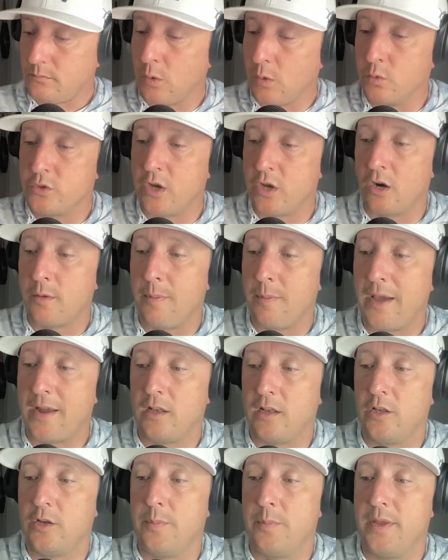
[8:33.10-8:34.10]
we'll talk about a
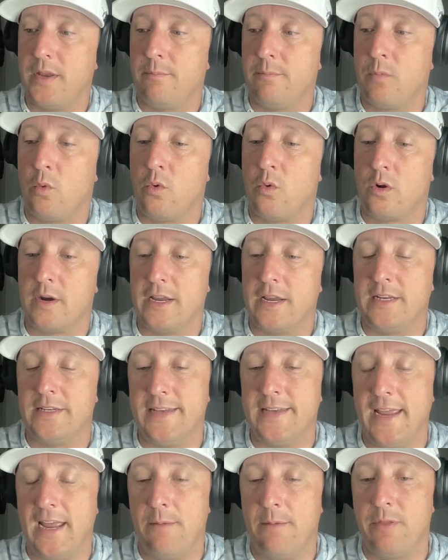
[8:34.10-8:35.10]
little bit more in
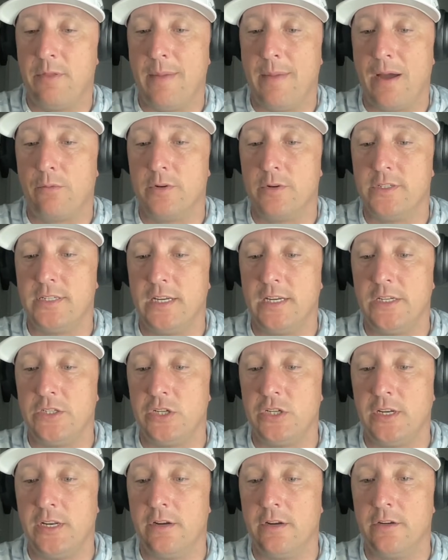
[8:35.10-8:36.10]
depth about
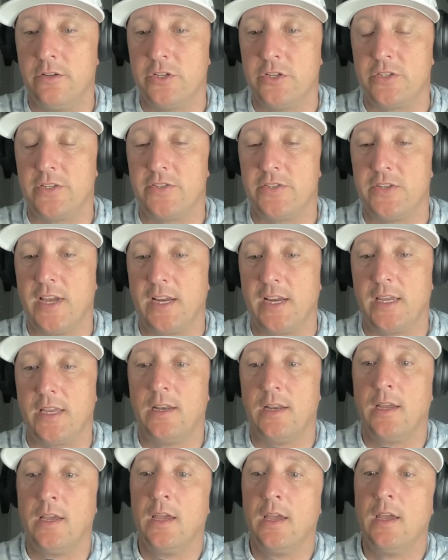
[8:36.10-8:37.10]
retention here in just a second.
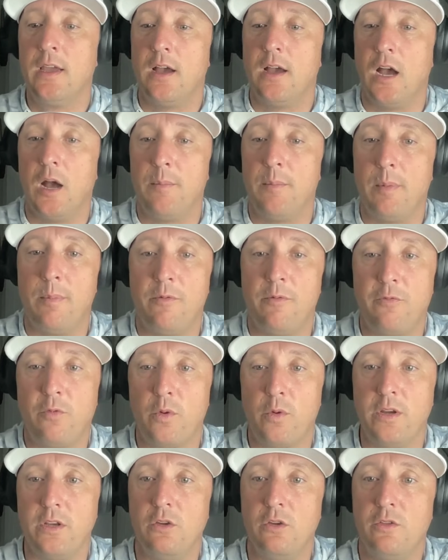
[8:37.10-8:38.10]
But before
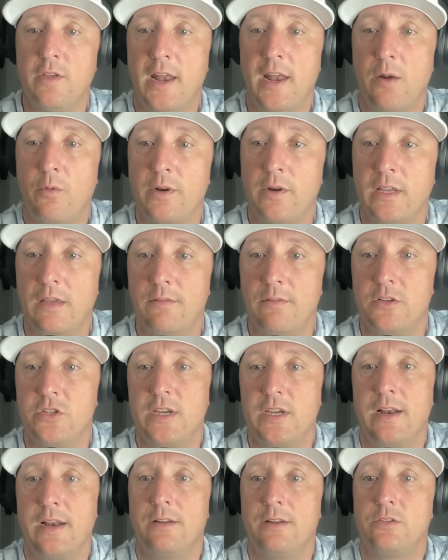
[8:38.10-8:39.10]
we do that, I want to give a
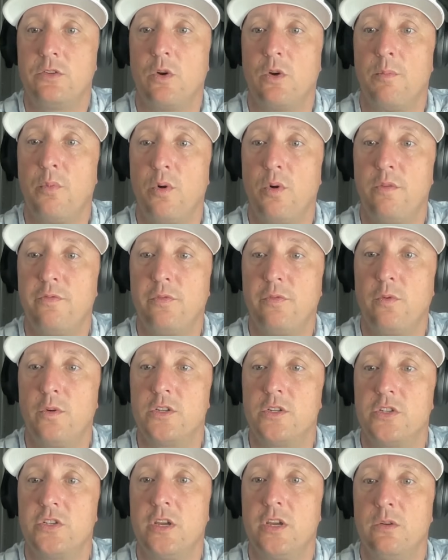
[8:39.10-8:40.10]
shout out to our boy
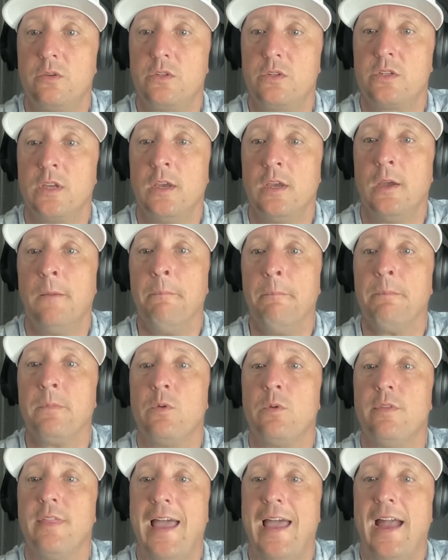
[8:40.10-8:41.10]
Ford Stokes
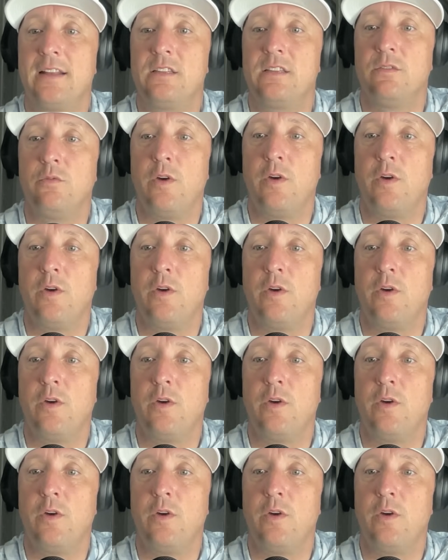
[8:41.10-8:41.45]
with Active